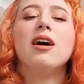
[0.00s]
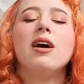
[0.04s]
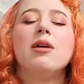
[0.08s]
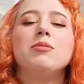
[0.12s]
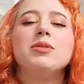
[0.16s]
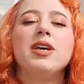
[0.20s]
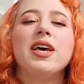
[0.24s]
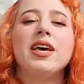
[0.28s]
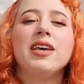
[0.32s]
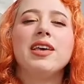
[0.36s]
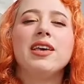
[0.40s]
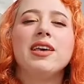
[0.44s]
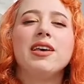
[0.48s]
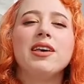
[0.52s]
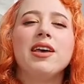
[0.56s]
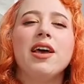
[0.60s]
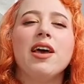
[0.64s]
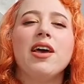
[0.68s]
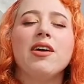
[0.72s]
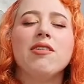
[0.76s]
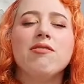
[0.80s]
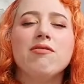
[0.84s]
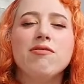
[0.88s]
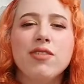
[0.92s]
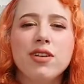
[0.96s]
I'm taking
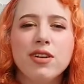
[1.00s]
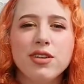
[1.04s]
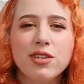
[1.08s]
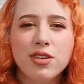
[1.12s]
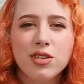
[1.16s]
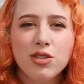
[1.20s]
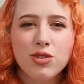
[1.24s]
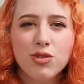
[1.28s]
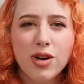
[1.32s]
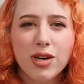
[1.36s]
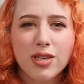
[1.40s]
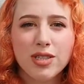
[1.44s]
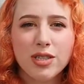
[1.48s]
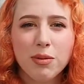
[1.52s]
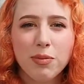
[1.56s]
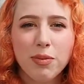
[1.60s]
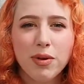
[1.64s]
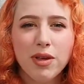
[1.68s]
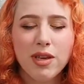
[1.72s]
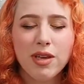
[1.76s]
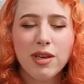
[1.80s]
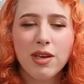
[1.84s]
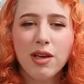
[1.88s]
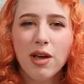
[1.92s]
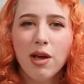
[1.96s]
a vintage
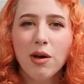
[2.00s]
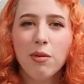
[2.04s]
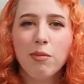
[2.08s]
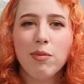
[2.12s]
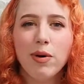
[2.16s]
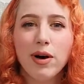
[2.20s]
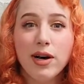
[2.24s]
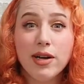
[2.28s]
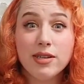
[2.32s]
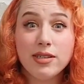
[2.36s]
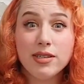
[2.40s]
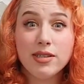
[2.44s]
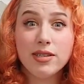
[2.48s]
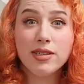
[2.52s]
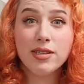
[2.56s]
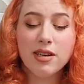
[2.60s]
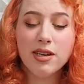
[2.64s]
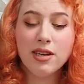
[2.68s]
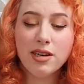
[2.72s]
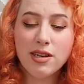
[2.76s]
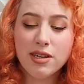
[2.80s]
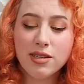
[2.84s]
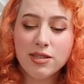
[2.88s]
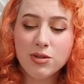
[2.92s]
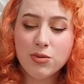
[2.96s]
recipe, but
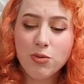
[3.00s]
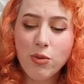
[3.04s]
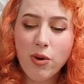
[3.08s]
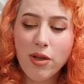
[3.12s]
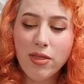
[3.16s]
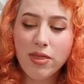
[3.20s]
it is one